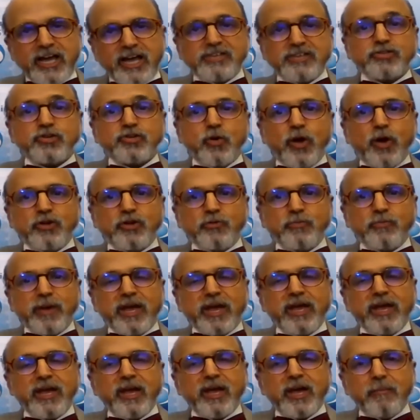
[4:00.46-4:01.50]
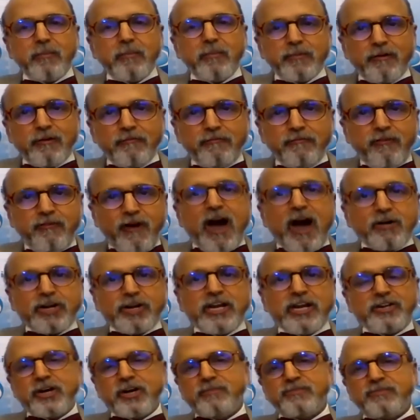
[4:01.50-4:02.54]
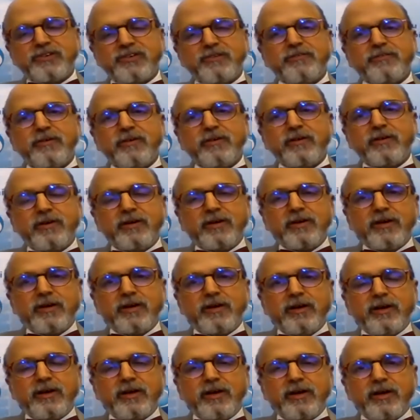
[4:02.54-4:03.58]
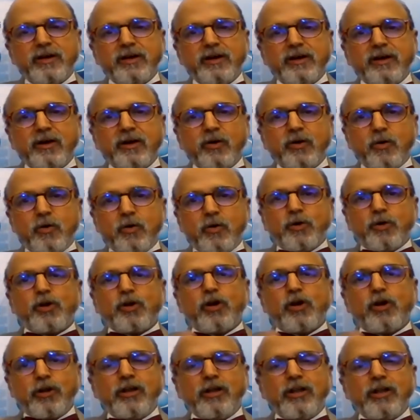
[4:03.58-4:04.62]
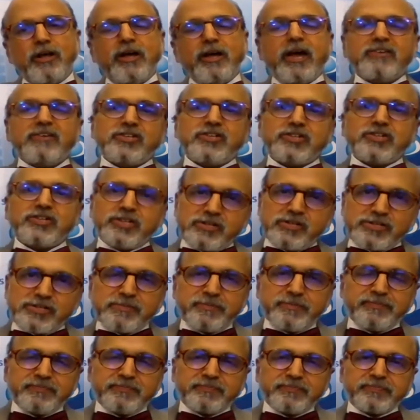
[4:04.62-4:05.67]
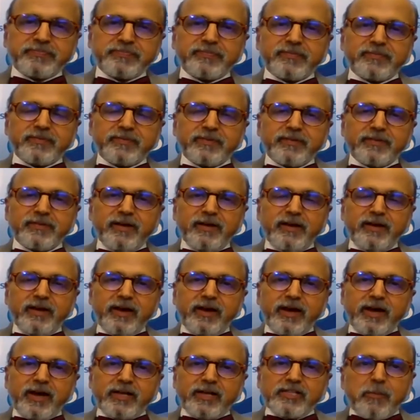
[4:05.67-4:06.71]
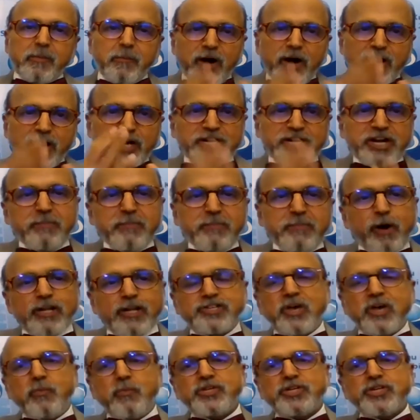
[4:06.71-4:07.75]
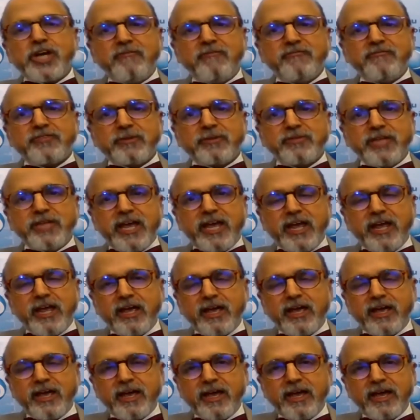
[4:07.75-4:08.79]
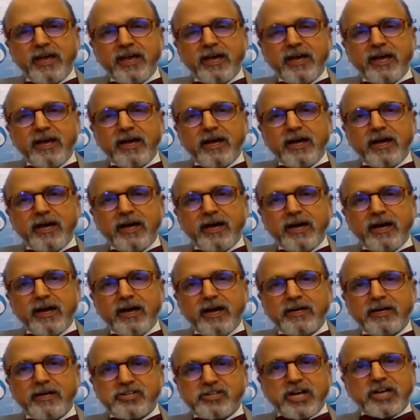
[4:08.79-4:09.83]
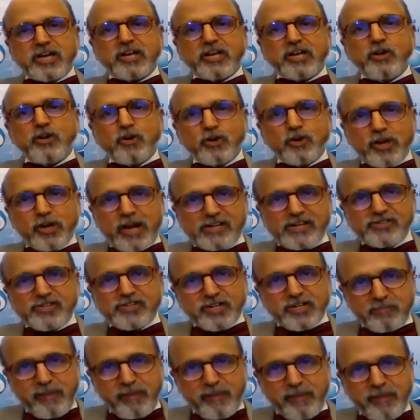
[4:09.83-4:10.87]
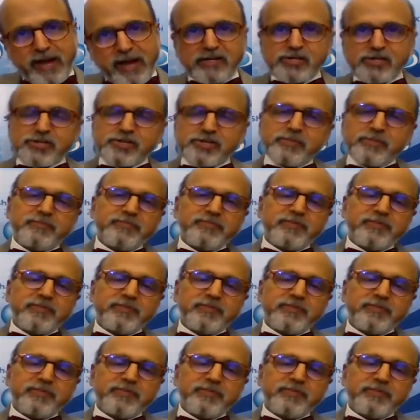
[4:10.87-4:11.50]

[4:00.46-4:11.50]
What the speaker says: is going to be profound in terms of overall existence. The monetary policy which come from the technocrats, central bankers,